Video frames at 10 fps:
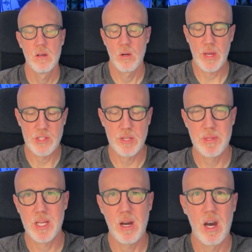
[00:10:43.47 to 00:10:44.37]
Okay, some
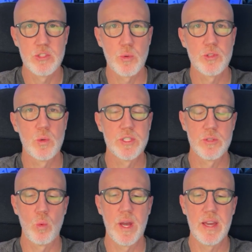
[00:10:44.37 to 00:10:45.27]
of the cons with
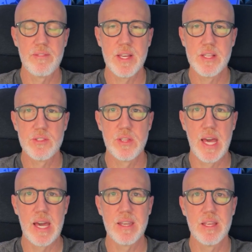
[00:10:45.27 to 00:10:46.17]
Twisted Wave is
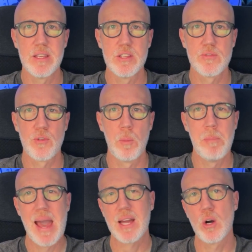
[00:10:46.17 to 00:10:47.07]
that it is for
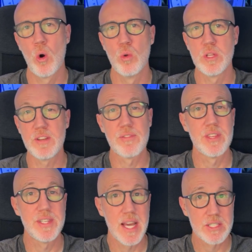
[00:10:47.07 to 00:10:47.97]
Mac only for
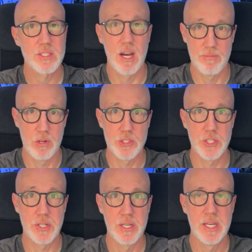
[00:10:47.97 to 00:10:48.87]
the desktop
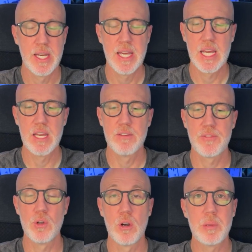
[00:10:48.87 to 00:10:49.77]
version. If
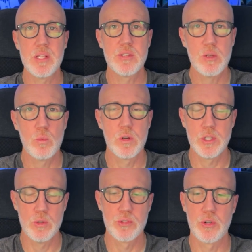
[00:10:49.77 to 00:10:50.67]
you're a PC
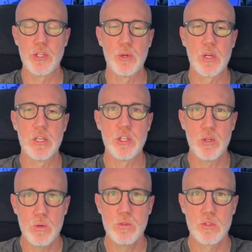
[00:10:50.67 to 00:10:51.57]
user, you can
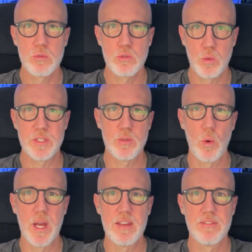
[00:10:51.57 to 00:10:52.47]
use Twisted
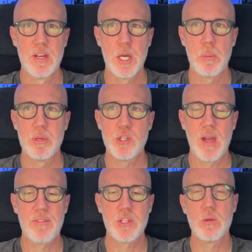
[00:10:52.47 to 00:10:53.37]
Wave, but you
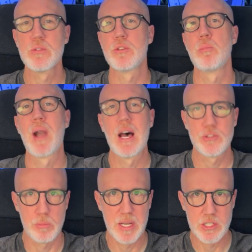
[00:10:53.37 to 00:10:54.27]
have to use the
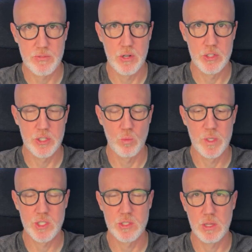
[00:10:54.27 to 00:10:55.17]
browser-based version,
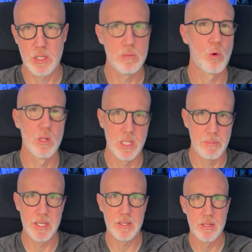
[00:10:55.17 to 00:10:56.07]
which is a little more
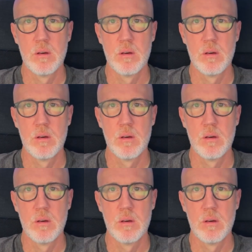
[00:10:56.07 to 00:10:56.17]
limited.